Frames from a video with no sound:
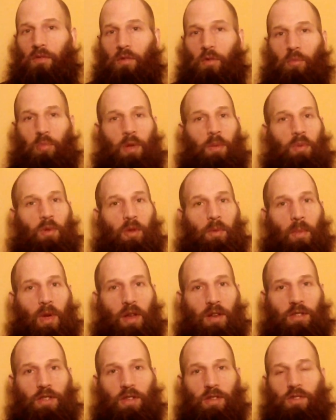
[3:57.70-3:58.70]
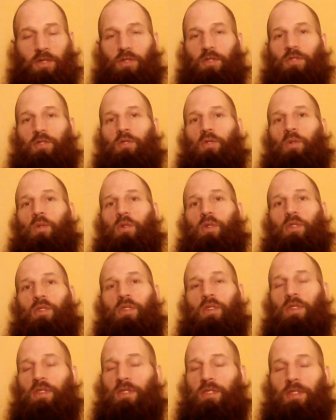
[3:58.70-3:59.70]
for people in Manchester
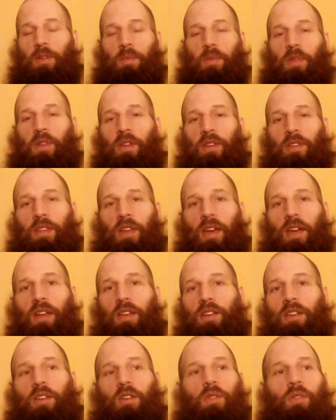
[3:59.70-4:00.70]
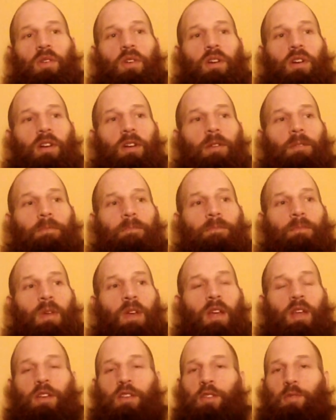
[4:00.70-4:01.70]
or something like that. You know, um,
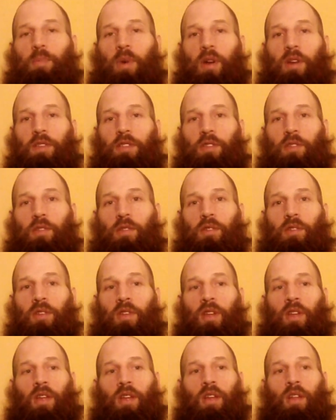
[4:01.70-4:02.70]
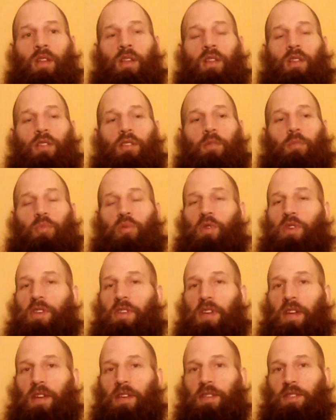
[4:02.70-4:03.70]
despite the the
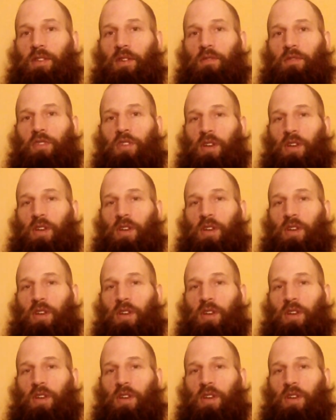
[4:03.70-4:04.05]
pretense of